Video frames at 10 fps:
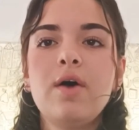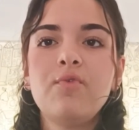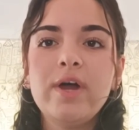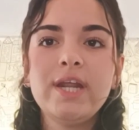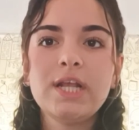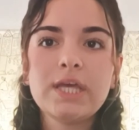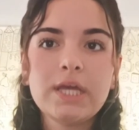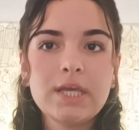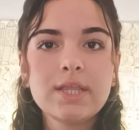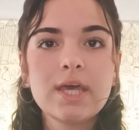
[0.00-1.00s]

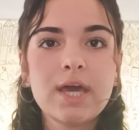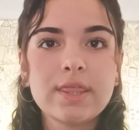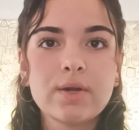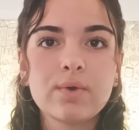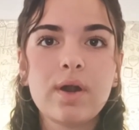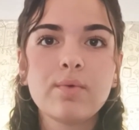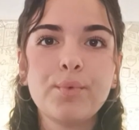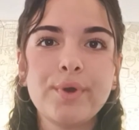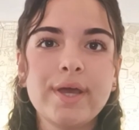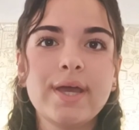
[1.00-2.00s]
Finally, the circular would